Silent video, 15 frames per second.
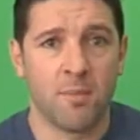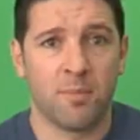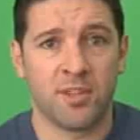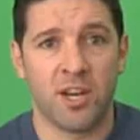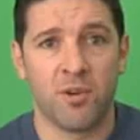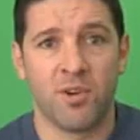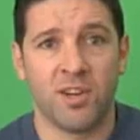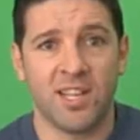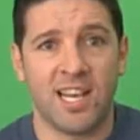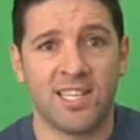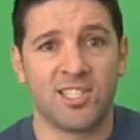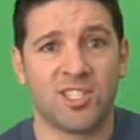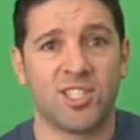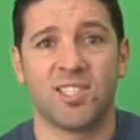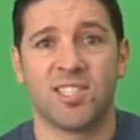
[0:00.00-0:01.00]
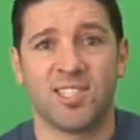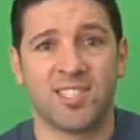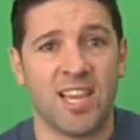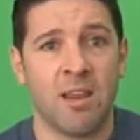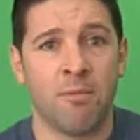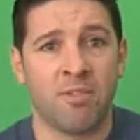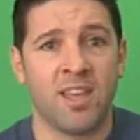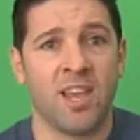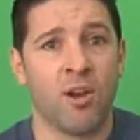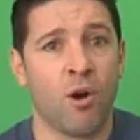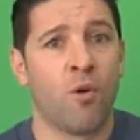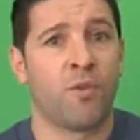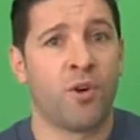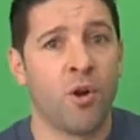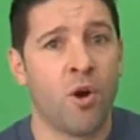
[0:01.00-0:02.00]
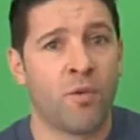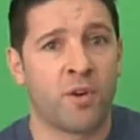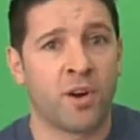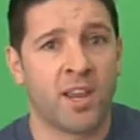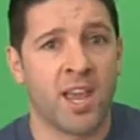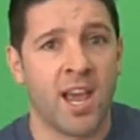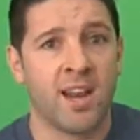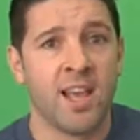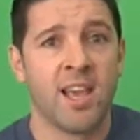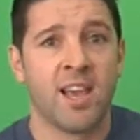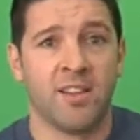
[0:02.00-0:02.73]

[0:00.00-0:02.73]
but then you realize it's just the same thing over and over again,